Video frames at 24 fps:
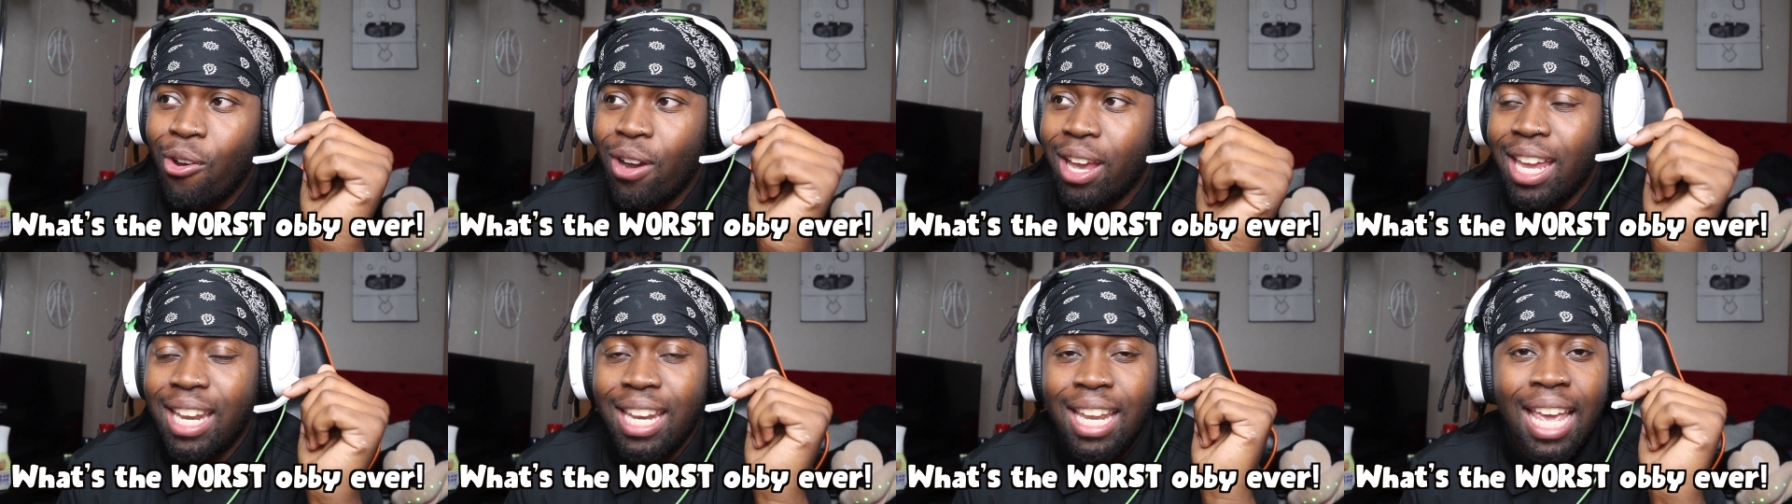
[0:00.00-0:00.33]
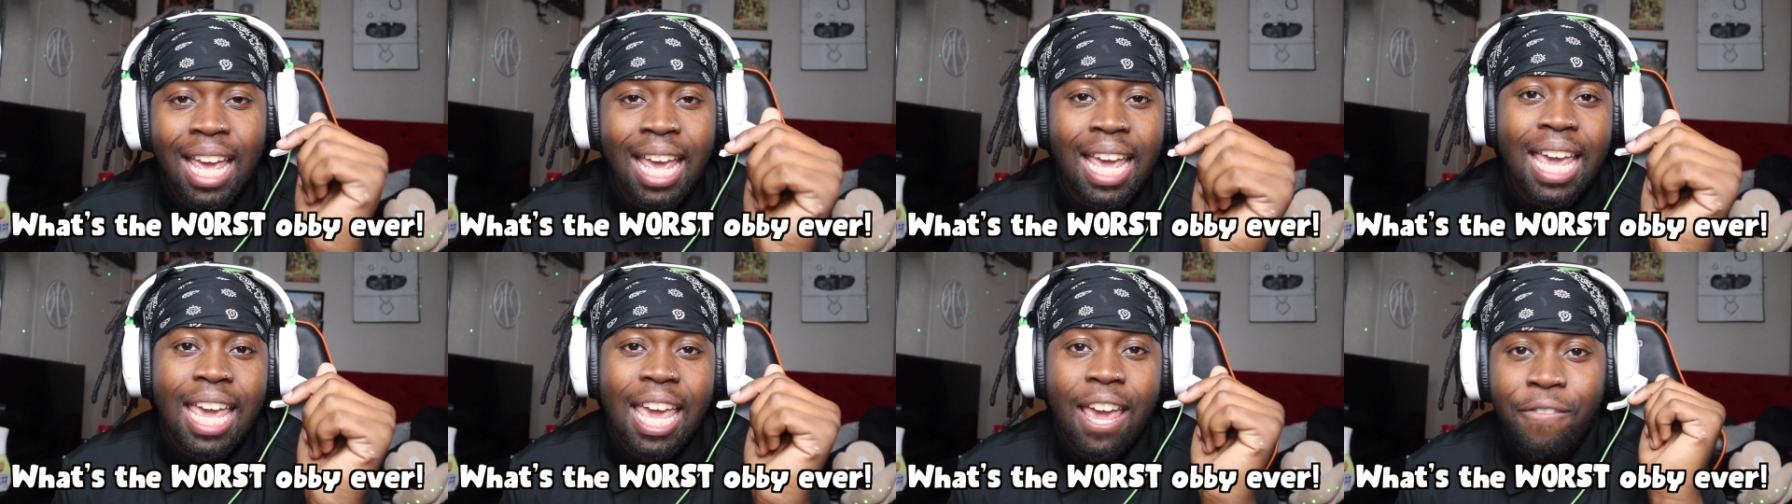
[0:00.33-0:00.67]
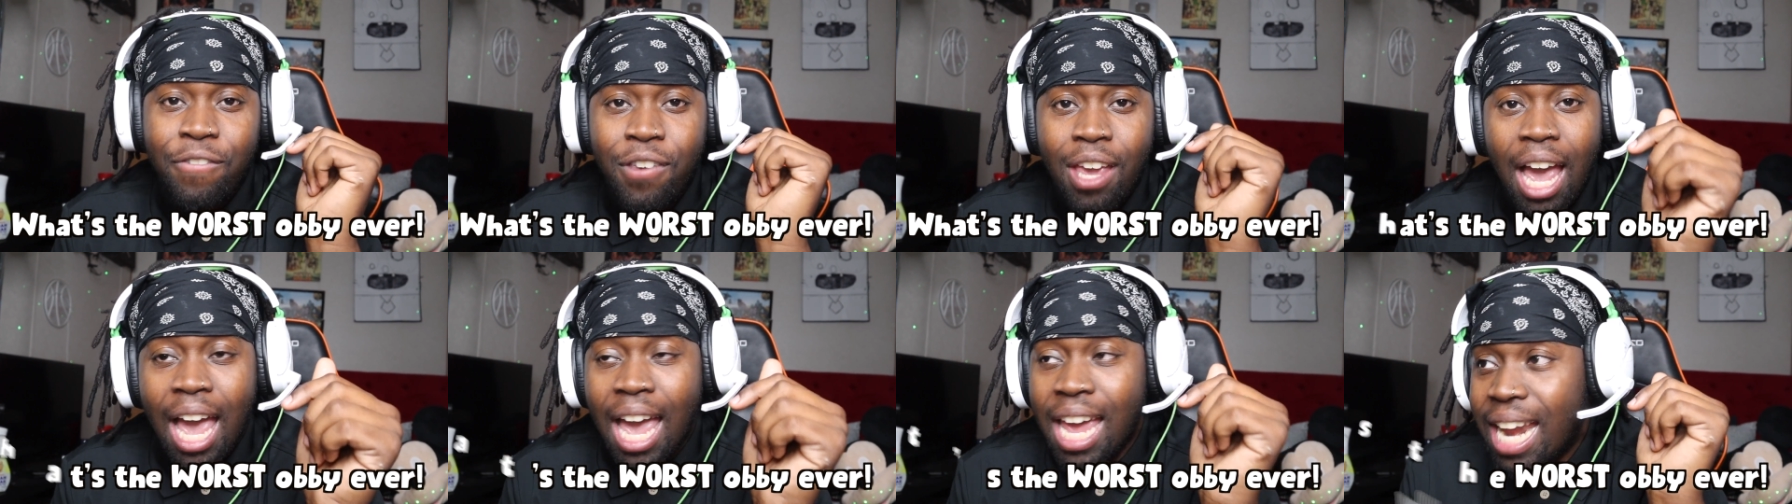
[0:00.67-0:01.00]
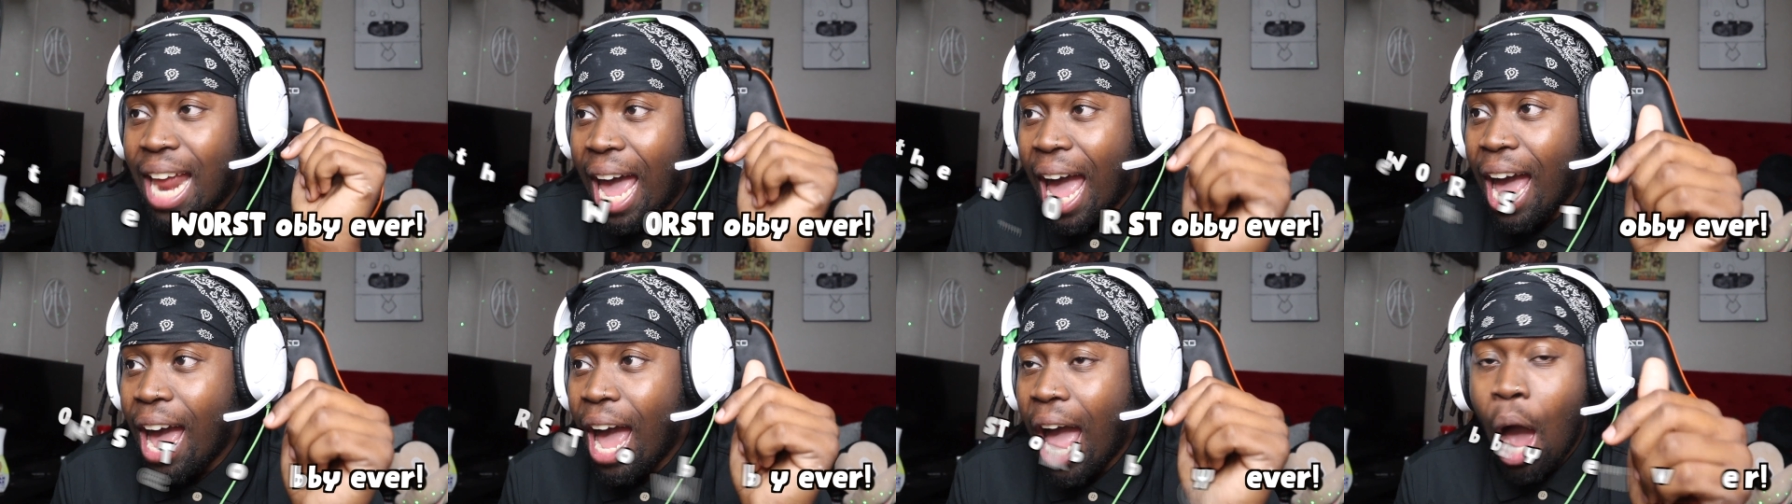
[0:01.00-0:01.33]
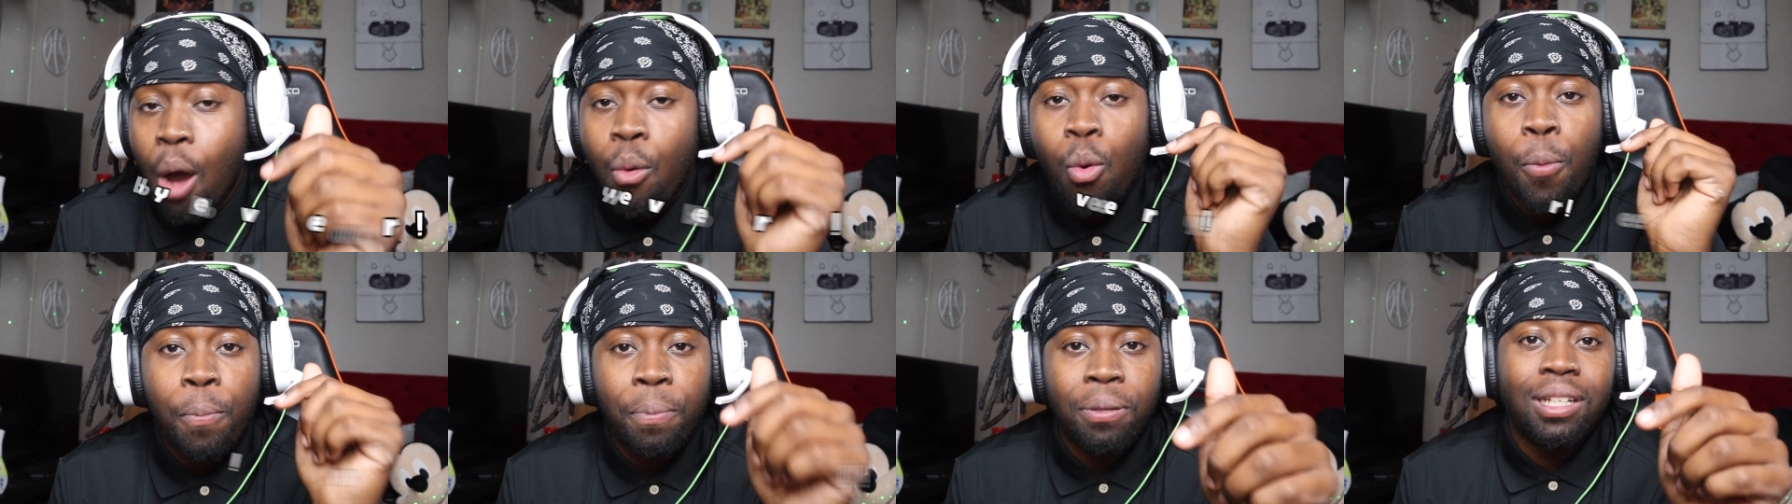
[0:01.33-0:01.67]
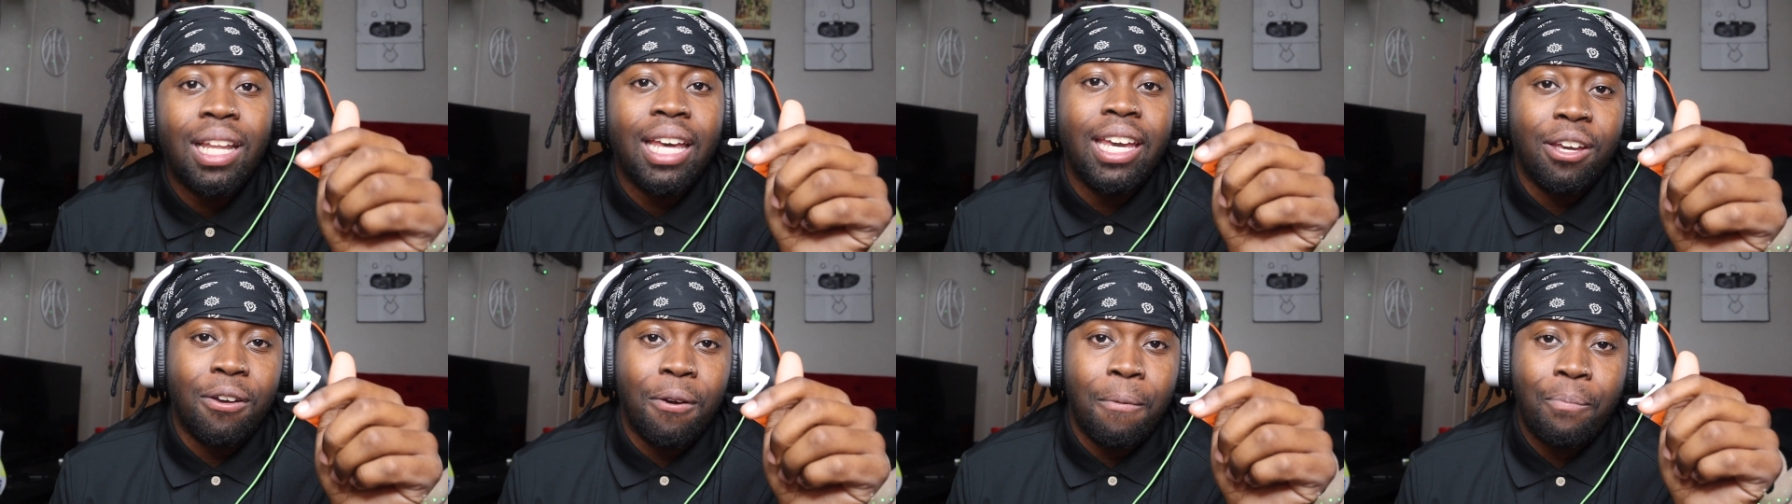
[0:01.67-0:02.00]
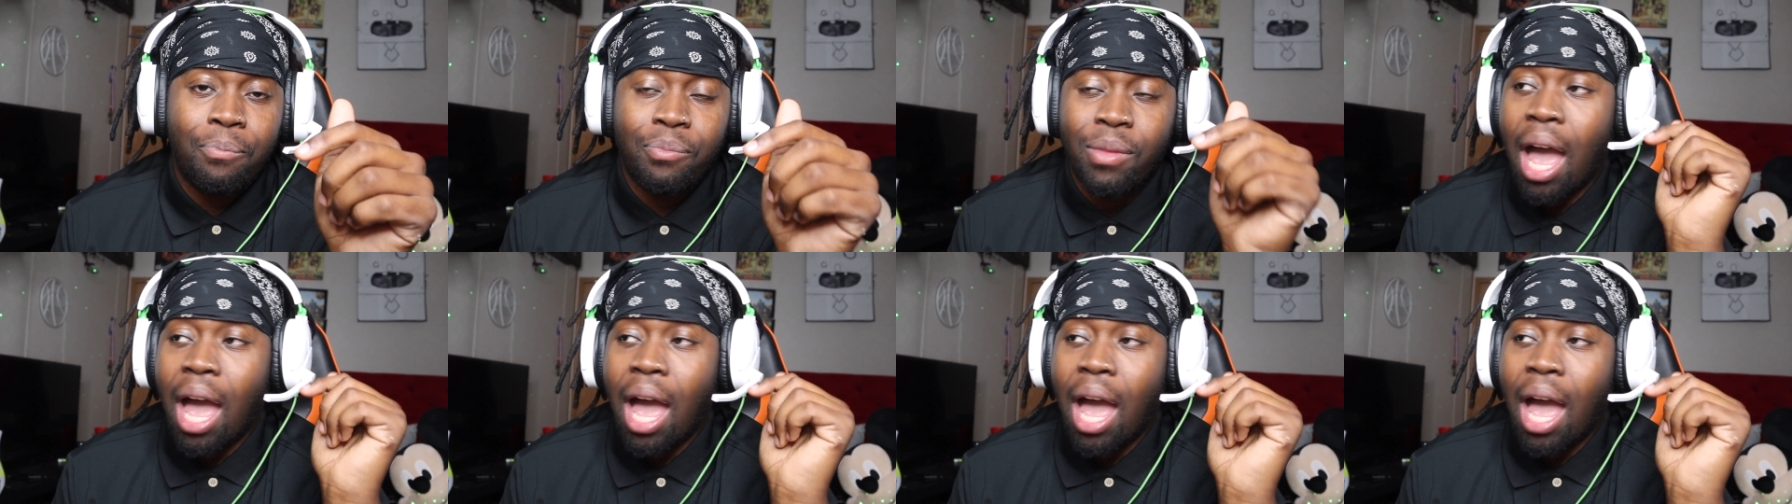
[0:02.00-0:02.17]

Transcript: And if and I I will play them.